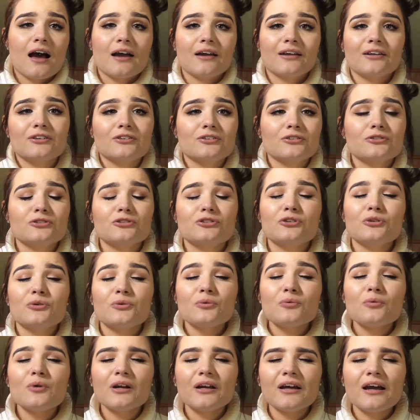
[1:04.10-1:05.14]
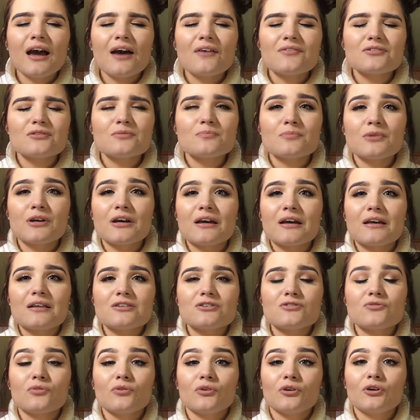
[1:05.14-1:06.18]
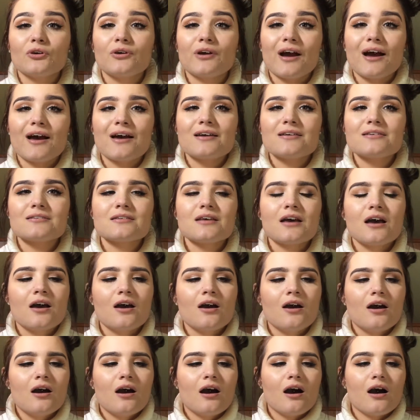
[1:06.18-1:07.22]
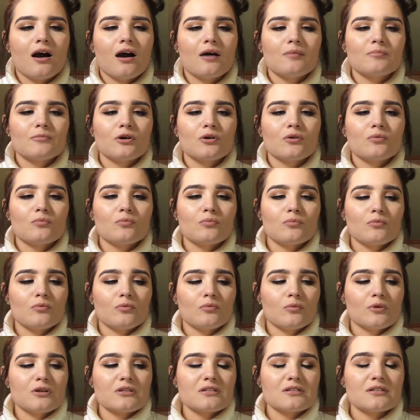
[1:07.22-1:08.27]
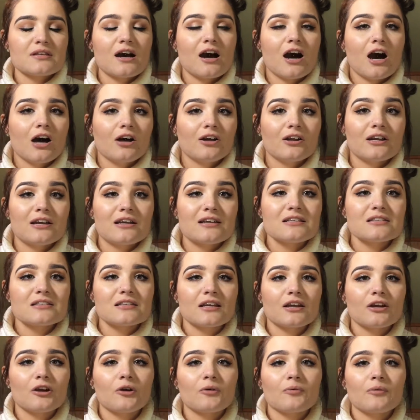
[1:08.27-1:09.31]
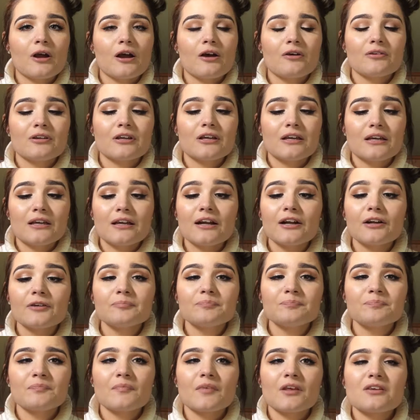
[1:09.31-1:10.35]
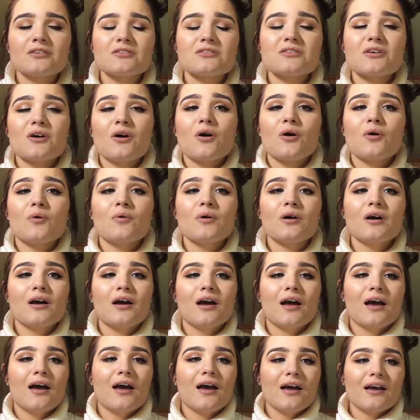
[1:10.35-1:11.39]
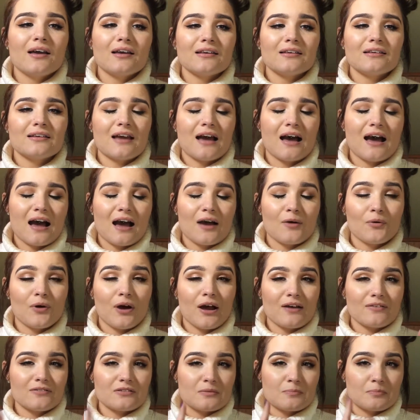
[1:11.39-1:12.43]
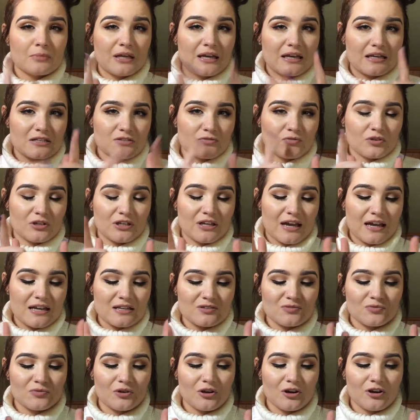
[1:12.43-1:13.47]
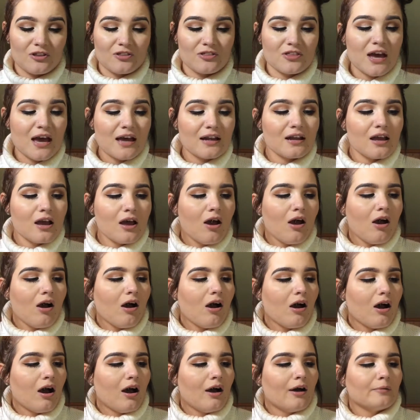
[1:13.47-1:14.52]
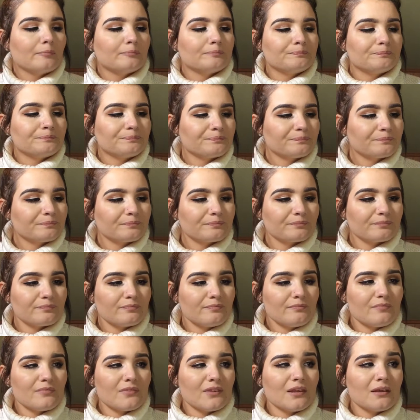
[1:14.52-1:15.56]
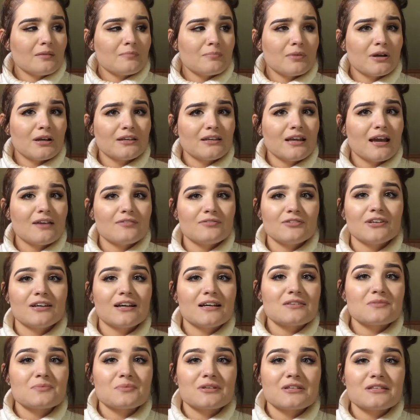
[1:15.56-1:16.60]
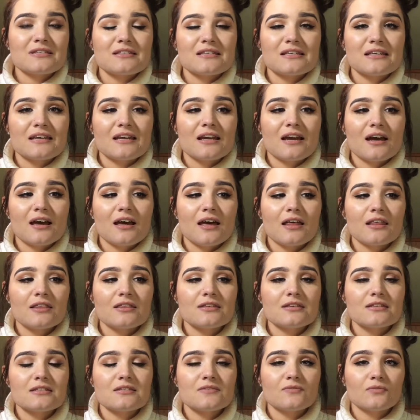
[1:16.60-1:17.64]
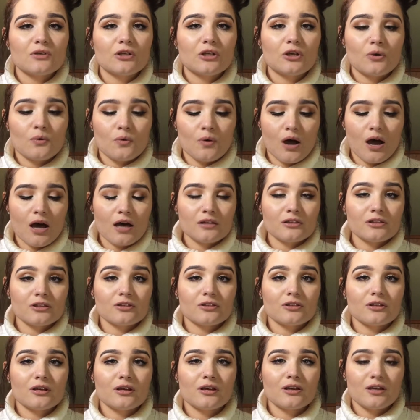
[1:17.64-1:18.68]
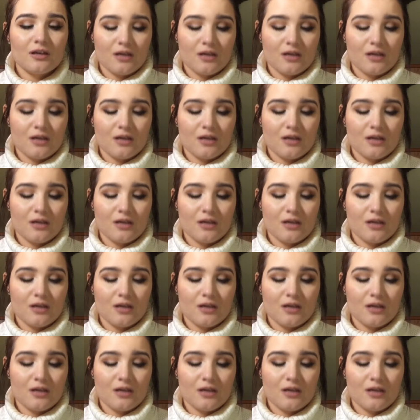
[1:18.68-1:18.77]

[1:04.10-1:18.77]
I do want to have some plans for you guys once the holidays get around here. So yeah, I will have some plans for you guys for that. But yeah, if you guys want to see this video on